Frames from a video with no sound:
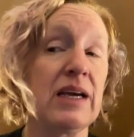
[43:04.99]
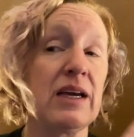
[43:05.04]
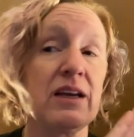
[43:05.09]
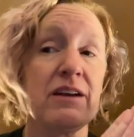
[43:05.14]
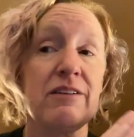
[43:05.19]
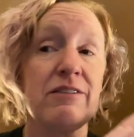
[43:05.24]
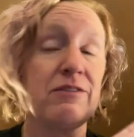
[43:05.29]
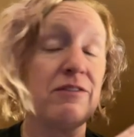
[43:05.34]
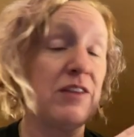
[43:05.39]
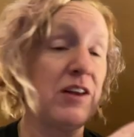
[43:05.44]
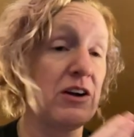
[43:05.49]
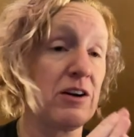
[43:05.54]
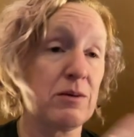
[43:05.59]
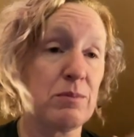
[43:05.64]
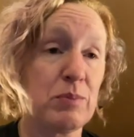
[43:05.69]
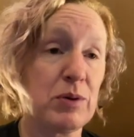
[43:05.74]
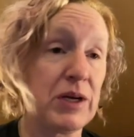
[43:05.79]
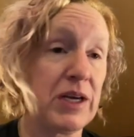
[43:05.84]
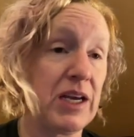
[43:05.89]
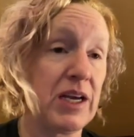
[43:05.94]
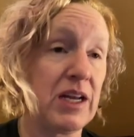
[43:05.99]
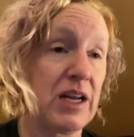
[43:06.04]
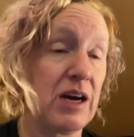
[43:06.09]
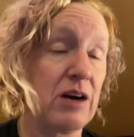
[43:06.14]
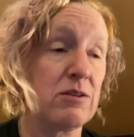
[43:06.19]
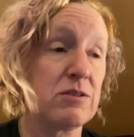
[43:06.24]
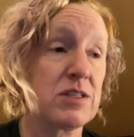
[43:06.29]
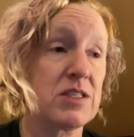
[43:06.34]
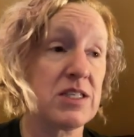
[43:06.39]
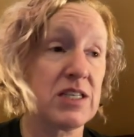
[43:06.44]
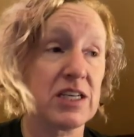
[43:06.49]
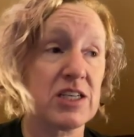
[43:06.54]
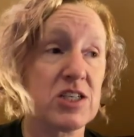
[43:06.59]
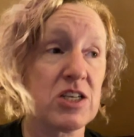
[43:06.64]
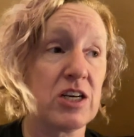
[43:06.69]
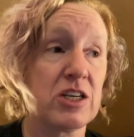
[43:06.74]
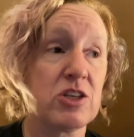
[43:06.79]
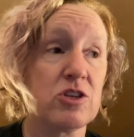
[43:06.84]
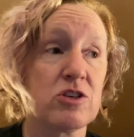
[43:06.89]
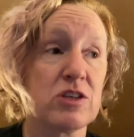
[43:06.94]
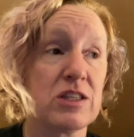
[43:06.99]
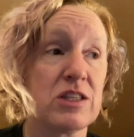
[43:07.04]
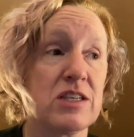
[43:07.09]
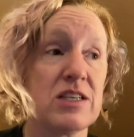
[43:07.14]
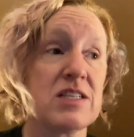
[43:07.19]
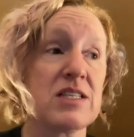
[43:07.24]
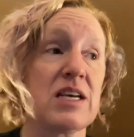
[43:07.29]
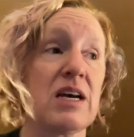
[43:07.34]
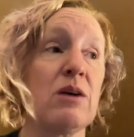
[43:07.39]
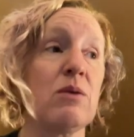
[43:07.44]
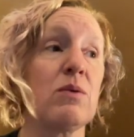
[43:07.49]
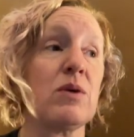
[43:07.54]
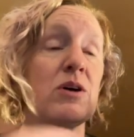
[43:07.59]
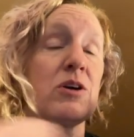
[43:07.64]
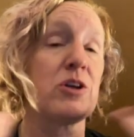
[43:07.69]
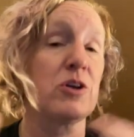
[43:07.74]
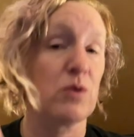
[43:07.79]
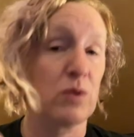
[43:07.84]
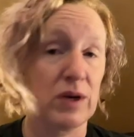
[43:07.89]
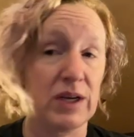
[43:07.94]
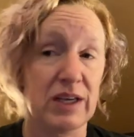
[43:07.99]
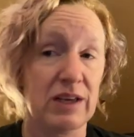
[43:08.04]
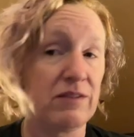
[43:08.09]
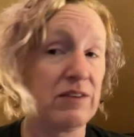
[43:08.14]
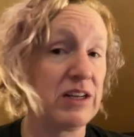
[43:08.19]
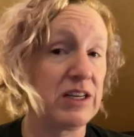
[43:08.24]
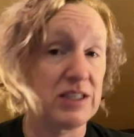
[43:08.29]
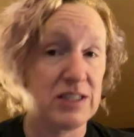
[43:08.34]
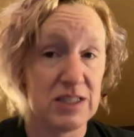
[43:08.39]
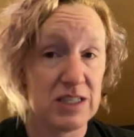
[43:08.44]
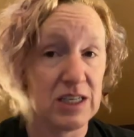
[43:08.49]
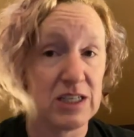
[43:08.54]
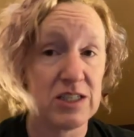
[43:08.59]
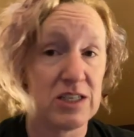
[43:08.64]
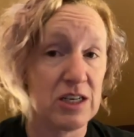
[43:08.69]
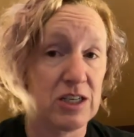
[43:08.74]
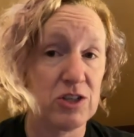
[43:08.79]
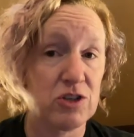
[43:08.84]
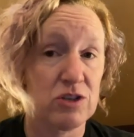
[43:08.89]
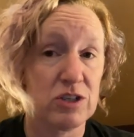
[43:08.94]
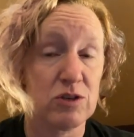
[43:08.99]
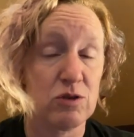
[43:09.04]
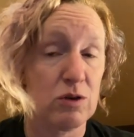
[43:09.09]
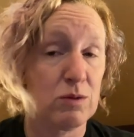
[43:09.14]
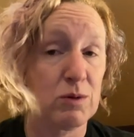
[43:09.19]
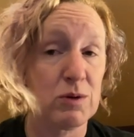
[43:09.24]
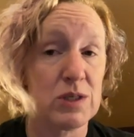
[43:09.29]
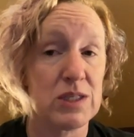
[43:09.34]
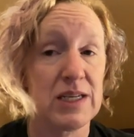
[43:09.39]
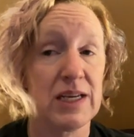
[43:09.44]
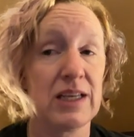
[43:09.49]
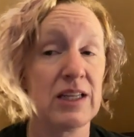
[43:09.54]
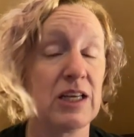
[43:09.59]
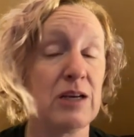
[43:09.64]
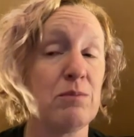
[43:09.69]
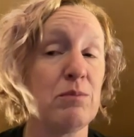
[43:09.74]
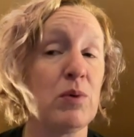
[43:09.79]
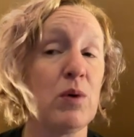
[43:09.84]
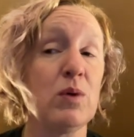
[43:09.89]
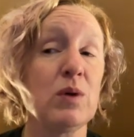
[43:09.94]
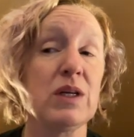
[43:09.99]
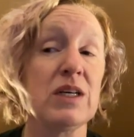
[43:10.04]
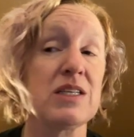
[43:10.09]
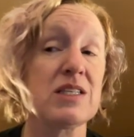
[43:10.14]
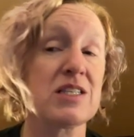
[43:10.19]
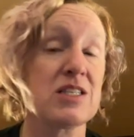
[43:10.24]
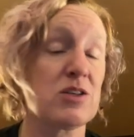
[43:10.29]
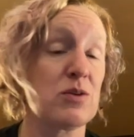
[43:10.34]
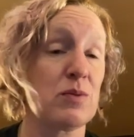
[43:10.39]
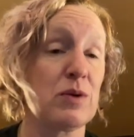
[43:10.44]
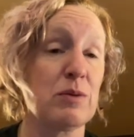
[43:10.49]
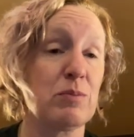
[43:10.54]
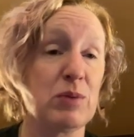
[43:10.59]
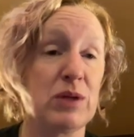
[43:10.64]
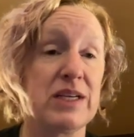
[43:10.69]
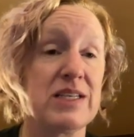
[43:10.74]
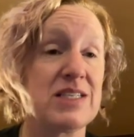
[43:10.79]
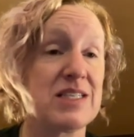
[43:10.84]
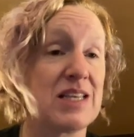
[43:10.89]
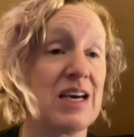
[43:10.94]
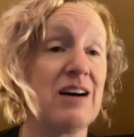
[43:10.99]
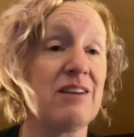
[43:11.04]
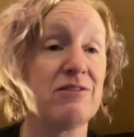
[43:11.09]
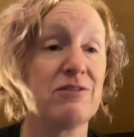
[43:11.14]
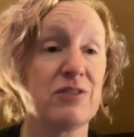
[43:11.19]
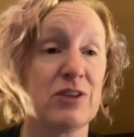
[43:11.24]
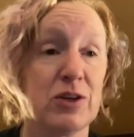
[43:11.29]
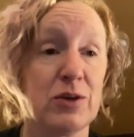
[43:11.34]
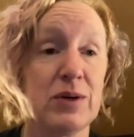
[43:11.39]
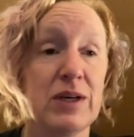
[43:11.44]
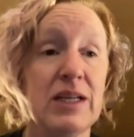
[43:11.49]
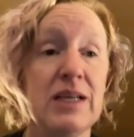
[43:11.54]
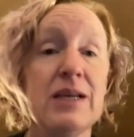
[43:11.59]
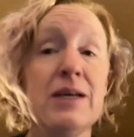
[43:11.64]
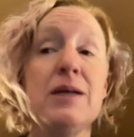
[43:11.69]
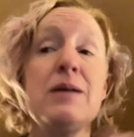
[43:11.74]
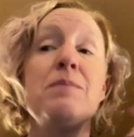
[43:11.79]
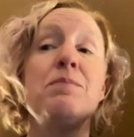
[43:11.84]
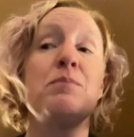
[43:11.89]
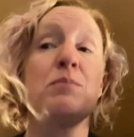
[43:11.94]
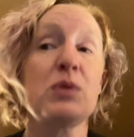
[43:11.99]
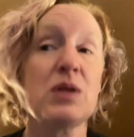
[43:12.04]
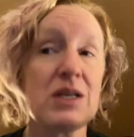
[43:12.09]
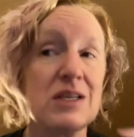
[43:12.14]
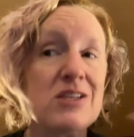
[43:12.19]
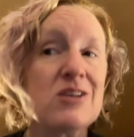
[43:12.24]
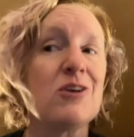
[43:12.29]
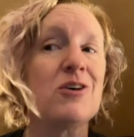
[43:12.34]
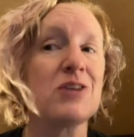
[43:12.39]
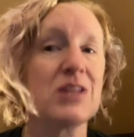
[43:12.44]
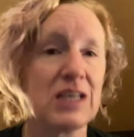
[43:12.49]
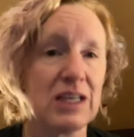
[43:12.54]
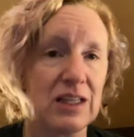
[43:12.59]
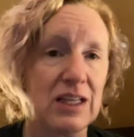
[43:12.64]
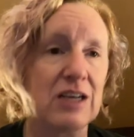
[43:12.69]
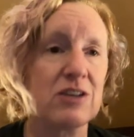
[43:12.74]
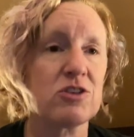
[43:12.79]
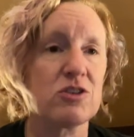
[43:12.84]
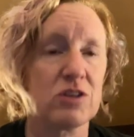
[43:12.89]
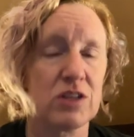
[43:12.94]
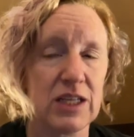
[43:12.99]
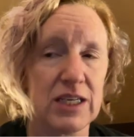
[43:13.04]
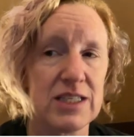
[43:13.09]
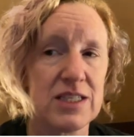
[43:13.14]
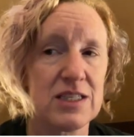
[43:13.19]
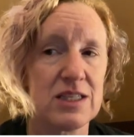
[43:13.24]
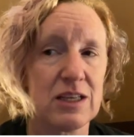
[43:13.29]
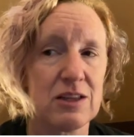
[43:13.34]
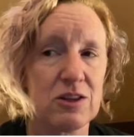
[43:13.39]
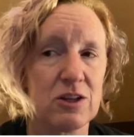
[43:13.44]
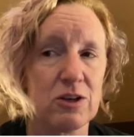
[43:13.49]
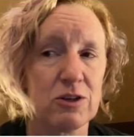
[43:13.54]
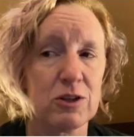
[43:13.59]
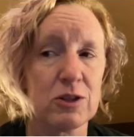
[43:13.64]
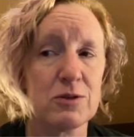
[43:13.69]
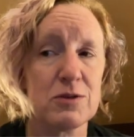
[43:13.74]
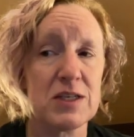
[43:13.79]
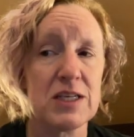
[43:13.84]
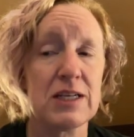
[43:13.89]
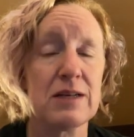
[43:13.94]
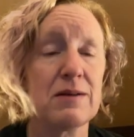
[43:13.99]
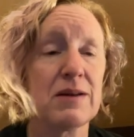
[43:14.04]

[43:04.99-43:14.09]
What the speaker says: If they're paying out 600 this hour, you're giving a 600 normal saline bolus to replace that fluid, plus all the electrolytes that they're losing.